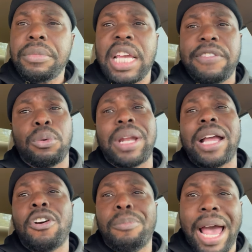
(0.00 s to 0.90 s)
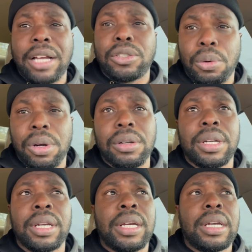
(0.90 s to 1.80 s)
Even when I go back to work,
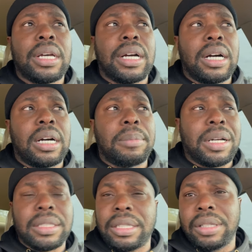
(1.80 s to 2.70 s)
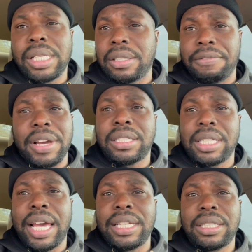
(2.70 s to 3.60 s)
until this
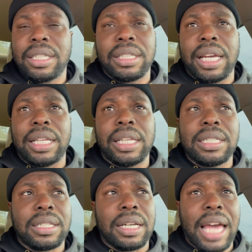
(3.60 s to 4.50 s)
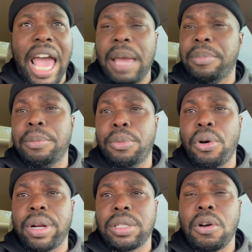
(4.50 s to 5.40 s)
investigation and this admin
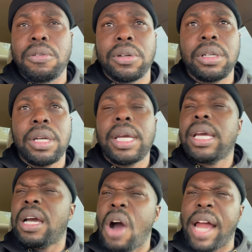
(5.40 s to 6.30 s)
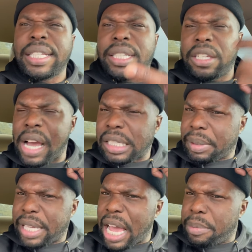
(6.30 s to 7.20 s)
board is over. Well, I didn't tell you guys about
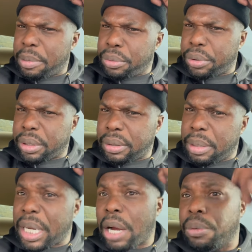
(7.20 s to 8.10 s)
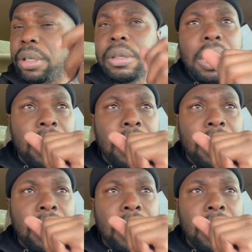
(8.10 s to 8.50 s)
the admin board, but I will.